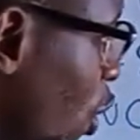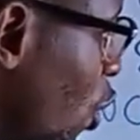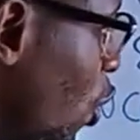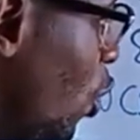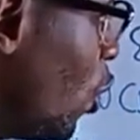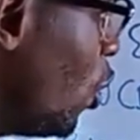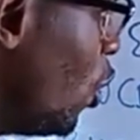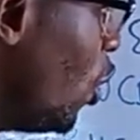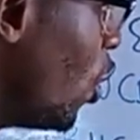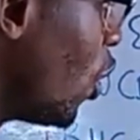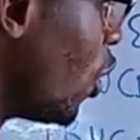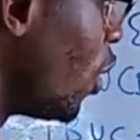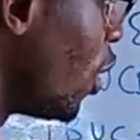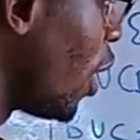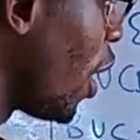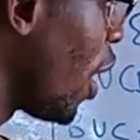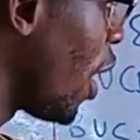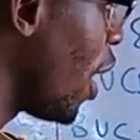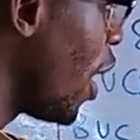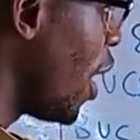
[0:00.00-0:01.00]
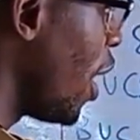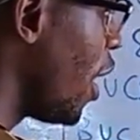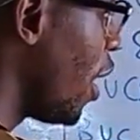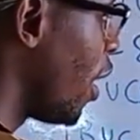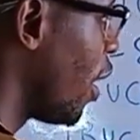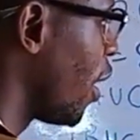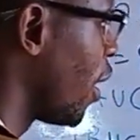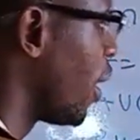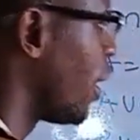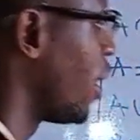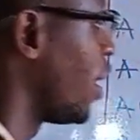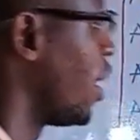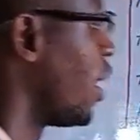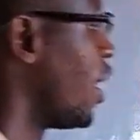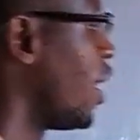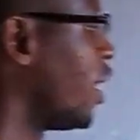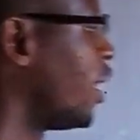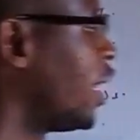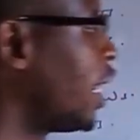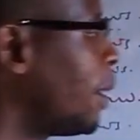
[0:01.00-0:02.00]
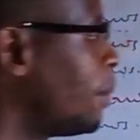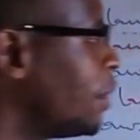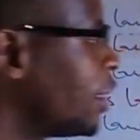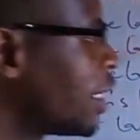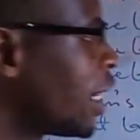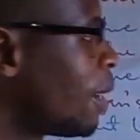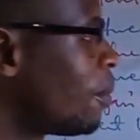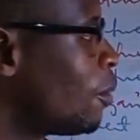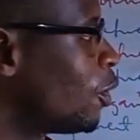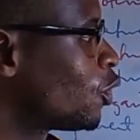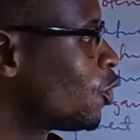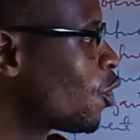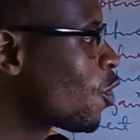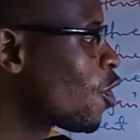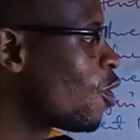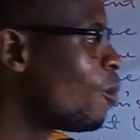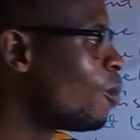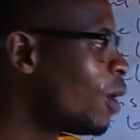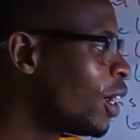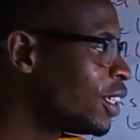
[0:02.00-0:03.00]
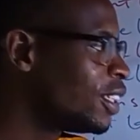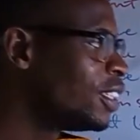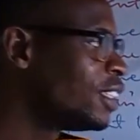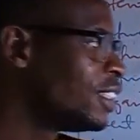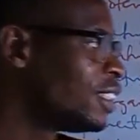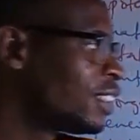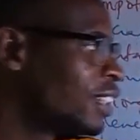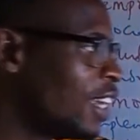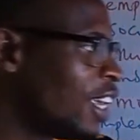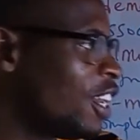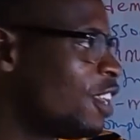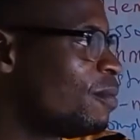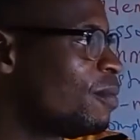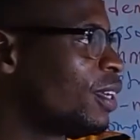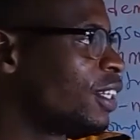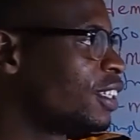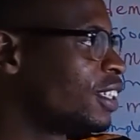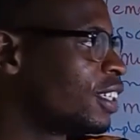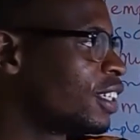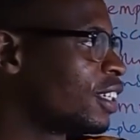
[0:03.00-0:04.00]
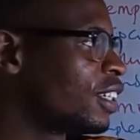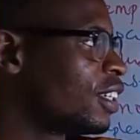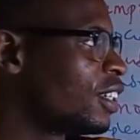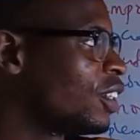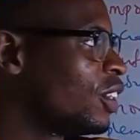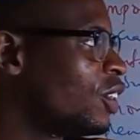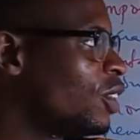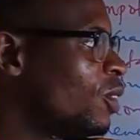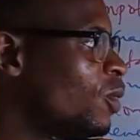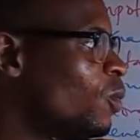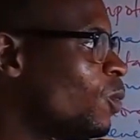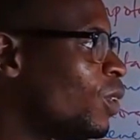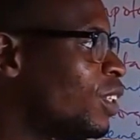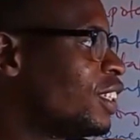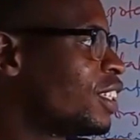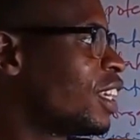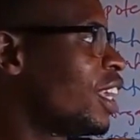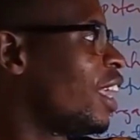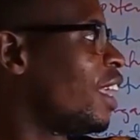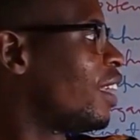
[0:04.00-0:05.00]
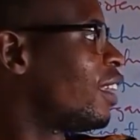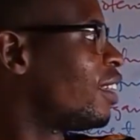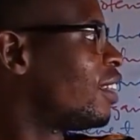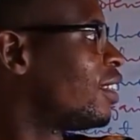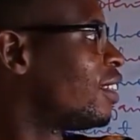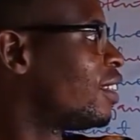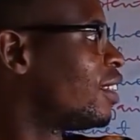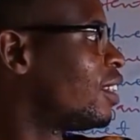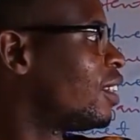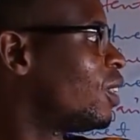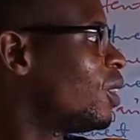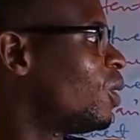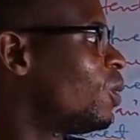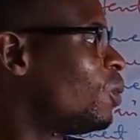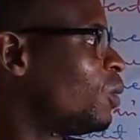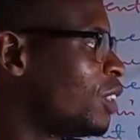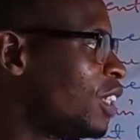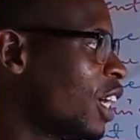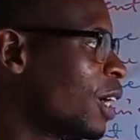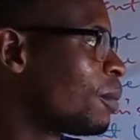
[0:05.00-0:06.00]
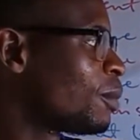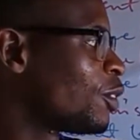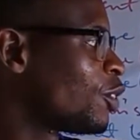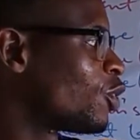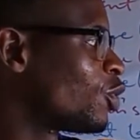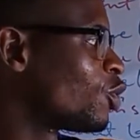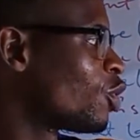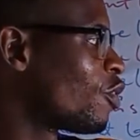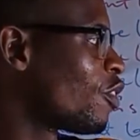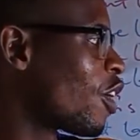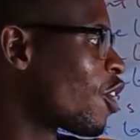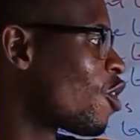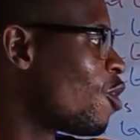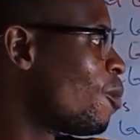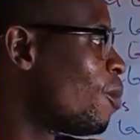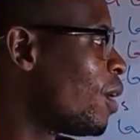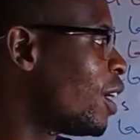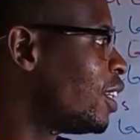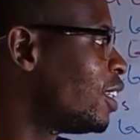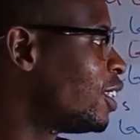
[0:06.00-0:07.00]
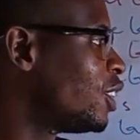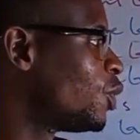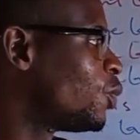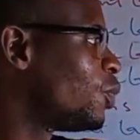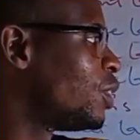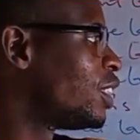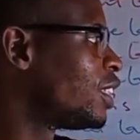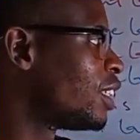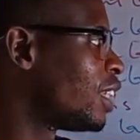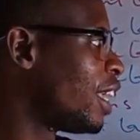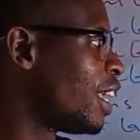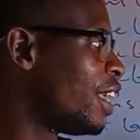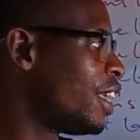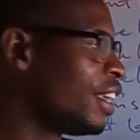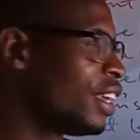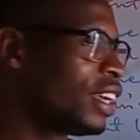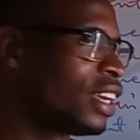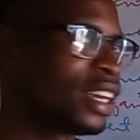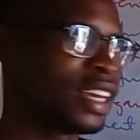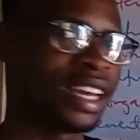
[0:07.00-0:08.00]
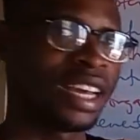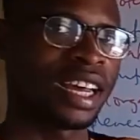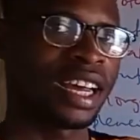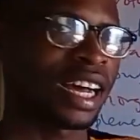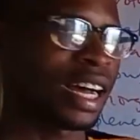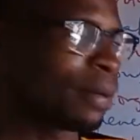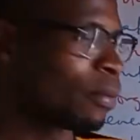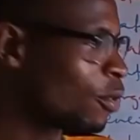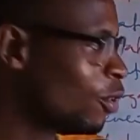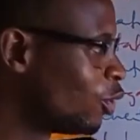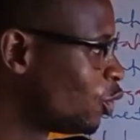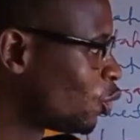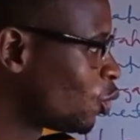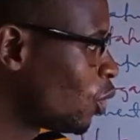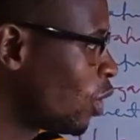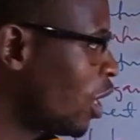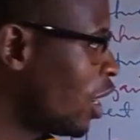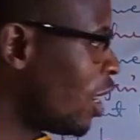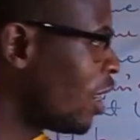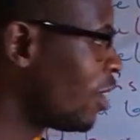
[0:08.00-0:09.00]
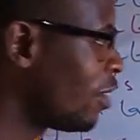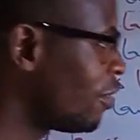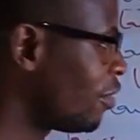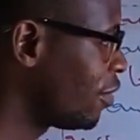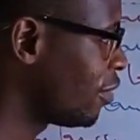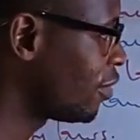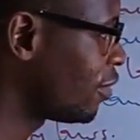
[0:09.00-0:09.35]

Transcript: union A. That means I'm also combining this element here with A without repetition. So if I combine this with A, I'm going to have